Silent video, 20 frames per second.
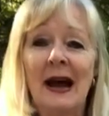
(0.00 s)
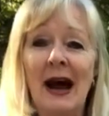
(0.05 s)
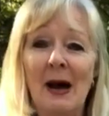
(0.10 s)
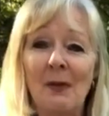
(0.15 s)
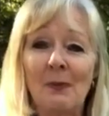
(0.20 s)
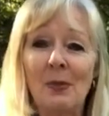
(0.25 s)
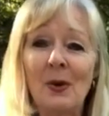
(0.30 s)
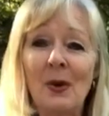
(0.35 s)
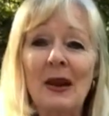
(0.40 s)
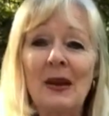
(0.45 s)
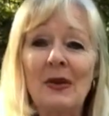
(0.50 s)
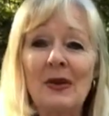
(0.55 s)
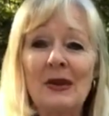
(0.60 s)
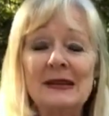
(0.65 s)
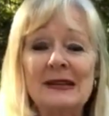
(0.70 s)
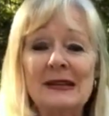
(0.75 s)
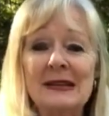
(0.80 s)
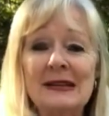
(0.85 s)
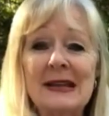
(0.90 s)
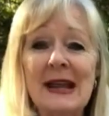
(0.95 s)
I pray
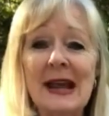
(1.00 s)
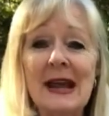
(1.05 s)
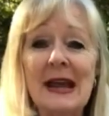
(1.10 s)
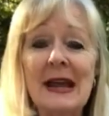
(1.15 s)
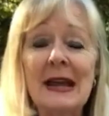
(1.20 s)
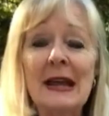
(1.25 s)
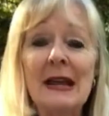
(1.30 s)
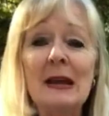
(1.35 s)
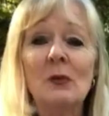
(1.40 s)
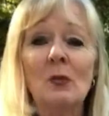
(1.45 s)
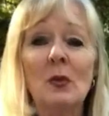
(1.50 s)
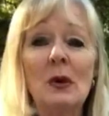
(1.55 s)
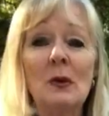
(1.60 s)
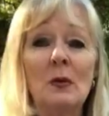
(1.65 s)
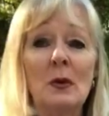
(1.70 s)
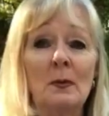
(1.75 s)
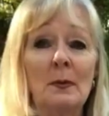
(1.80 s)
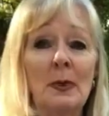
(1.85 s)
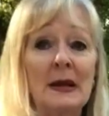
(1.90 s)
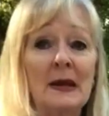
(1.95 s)
that today we
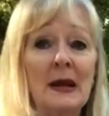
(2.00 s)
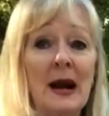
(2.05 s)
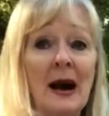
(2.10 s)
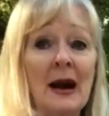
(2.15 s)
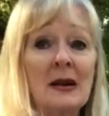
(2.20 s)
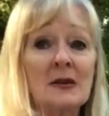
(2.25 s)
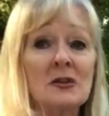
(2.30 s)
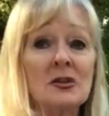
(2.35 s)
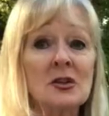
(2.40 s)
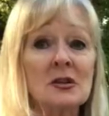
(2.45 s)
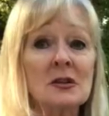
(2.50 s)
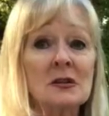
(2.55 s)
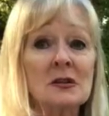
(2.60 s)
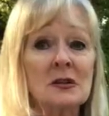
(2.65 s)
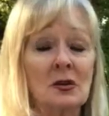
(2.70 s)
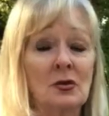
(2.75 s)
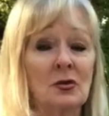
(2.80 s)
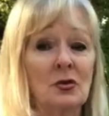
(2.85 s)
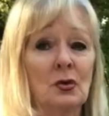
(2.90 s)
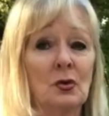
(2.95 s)
will be conscious
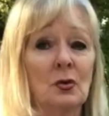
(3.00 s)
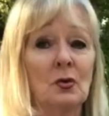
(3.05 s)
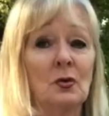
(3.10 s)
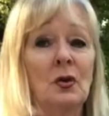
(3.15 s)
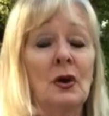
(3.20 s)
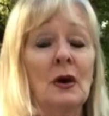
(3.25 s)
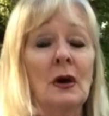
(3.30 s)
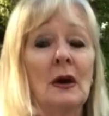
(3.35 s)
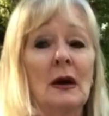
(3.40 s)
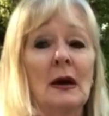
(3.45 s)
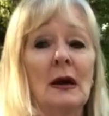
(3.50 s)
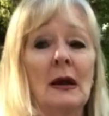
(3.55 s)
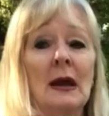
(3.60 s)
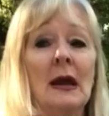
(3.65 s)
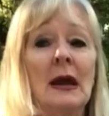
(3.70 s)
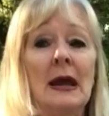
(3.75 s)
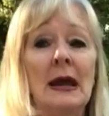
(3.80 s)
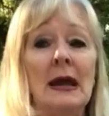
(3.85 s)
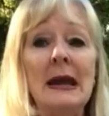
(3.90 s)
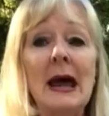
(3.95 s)
through the
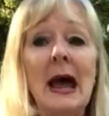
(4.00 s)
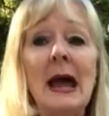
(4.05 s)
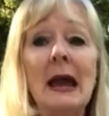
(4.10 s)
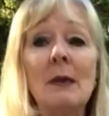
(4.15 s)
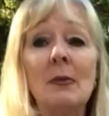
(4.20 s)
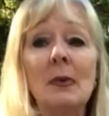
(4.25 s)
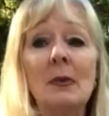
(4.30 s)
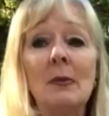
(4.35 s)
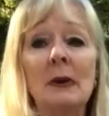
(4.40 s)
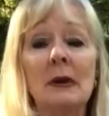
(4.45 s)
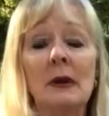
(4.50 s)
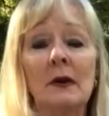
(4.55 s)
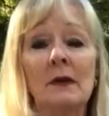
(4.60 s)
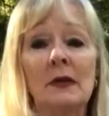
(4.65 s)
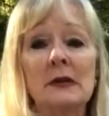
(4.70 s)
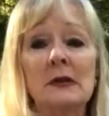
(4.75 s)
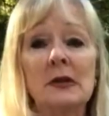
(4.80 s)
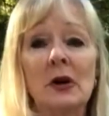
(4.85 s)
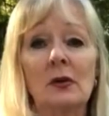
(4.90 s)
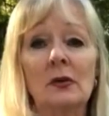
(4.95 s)
enablement of
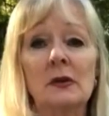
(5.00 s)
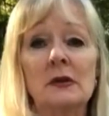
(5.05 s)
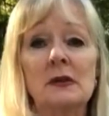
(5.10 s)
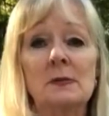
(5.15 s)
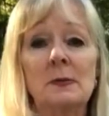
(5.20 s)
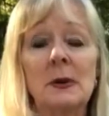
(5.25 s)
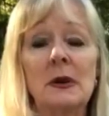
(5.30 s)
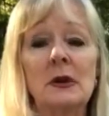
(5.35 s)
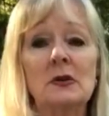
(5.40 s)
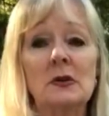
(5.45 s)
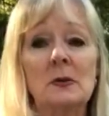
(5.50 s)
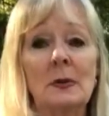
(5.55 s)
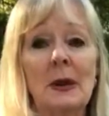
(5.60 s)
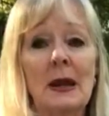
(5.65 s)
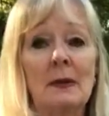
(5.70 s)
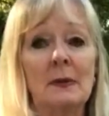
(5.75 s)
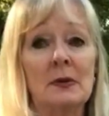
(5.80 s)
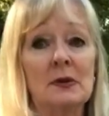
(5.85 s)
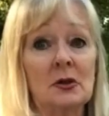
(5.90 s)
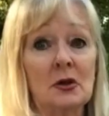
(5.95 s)
His Holy Spirit to
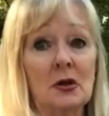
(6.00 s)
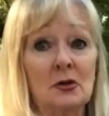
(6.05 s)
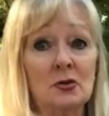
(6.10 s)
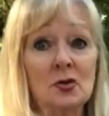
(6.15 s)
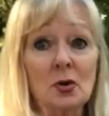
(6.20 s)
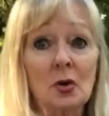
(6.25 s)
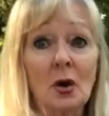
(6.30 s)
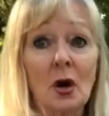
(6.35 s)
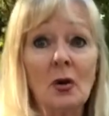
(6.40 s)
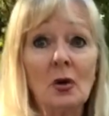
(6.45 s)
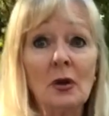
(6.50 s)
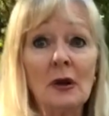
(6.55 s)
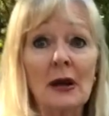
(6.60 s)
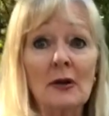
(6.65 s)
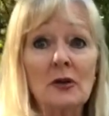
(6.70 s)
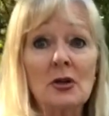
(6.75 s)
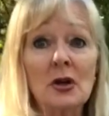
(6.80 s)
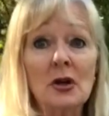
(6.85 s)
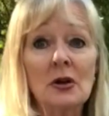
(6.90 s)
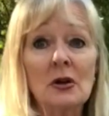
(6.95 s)
be able to control our
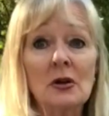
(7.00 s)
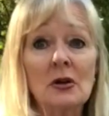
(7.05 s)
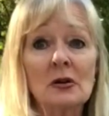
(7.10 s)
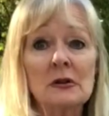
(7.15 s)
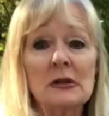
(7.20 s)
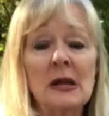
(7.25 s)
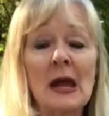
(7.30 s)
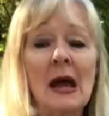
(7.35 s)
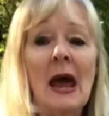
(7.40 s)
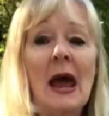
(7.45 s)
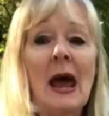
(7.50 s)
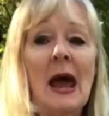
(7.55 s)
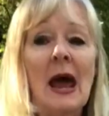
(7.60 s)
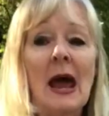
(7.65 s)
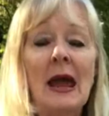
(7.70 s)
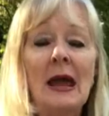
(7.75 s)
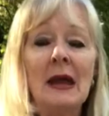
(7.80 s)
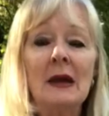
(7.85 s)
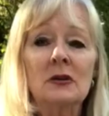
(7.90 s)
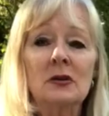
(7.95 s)
tongues
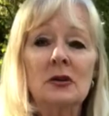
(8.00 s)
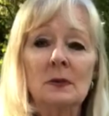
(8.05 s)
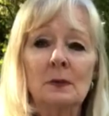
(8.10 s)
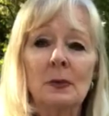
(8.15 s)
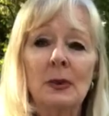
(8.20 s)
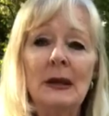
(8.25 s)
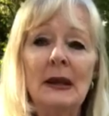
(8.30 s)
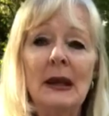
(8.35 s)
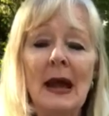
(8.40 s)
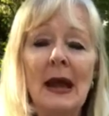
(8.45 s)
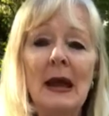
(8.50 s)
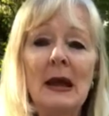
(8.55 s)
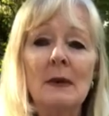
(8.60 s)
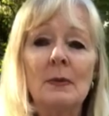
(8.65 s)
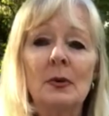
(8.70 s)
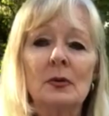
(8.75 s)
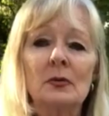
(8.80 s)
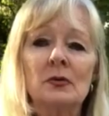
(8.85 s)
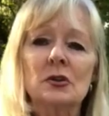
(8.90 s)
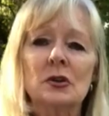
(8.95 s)
and to be
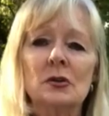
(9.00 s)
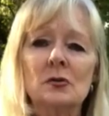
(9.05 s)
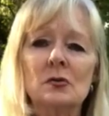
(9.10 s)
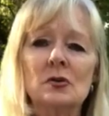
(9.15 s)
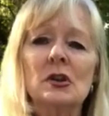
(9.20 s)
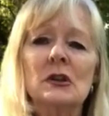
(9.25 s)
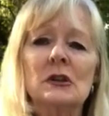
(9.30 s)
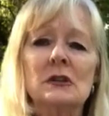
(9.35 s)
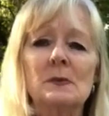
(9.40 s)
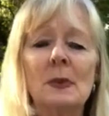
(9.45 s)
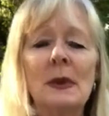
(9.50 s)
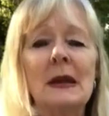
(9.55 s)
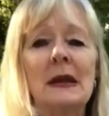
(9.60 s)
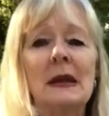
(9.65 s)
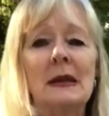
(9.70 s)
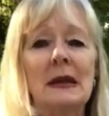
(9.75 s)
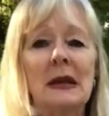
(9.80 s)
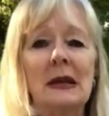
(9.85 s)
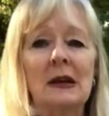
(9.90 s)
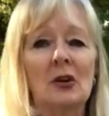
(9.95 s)
able to just be
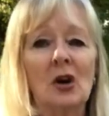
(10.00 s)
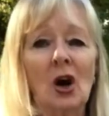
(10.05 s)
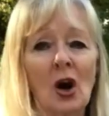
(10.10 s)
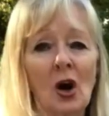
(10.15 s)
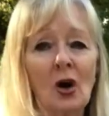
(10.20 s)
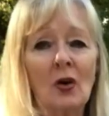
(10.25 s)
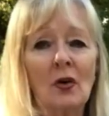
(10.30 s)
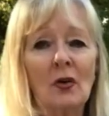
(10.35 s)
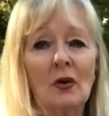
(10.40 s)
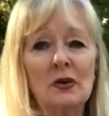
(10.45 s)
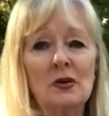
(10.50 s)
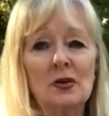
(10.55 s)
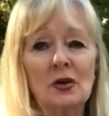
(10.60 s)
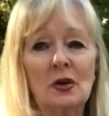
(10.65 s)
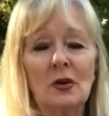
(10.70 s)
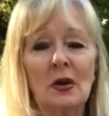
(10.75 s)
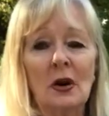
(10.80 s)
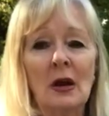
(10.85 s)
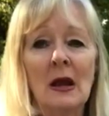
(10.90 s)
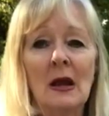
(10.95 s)
an
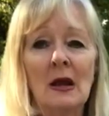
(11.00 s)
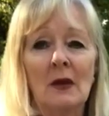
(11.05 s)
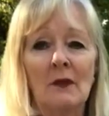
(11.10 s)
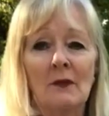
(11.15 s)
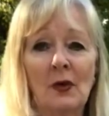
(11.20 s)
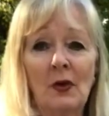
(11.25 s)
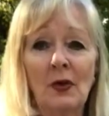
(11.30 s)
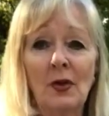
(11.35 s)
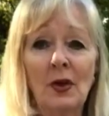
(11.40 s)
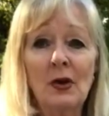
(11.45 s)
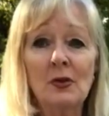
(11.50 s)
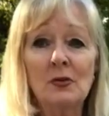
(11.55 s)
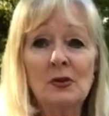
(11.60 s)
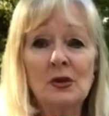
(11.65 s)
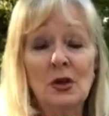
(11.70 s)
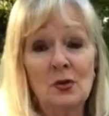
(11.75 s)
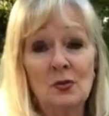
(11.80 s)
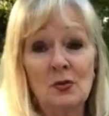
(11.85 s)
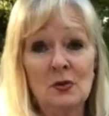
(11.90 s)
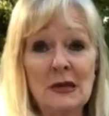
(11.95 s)
encourager for those
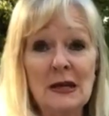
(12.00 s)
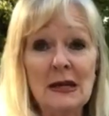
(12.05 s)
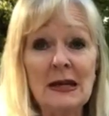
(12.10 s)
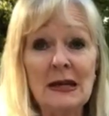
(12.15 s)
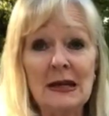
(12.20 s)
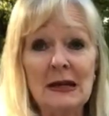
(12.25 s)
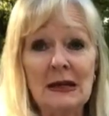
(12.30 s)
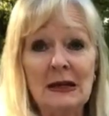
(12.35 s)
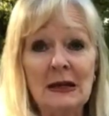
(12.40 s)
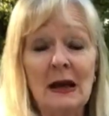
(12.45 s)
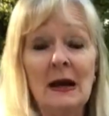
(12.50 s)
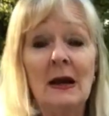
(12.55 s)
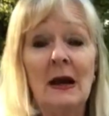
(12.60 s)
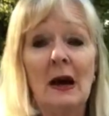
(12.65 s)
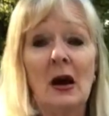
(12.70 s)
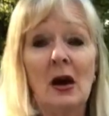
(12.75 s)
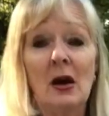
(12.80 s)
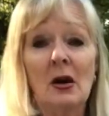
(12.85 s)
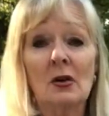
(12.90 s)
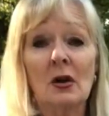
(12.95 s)
who need
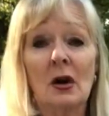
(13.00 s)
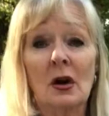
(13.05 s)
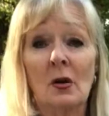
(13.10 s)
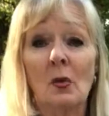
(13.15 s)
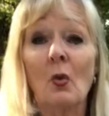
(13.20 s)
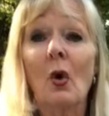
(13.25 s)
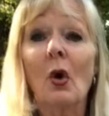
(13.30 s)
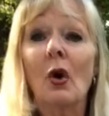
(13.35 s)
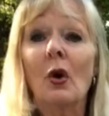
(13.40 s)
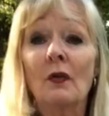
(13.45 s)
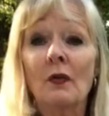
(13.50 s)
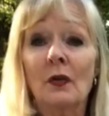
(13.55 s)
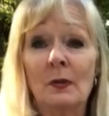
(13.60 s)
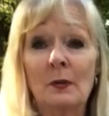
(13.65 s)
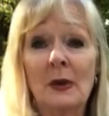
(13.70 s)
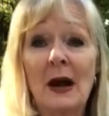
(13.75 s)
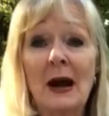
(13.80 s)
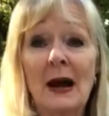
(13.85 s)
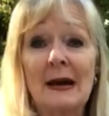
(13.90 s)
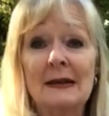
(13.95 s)
a, a word from
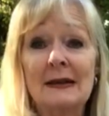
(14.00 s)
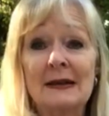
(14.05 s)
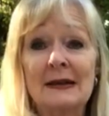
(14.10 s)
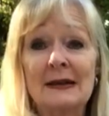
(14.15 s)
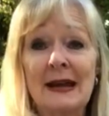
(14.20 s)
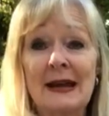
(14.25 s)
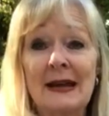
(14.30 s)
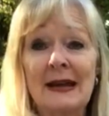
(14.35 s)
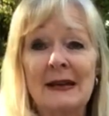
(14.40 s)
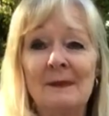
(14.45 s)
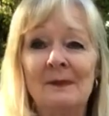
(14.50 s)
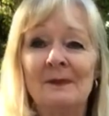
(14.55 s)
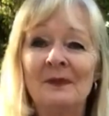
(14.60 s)
God today.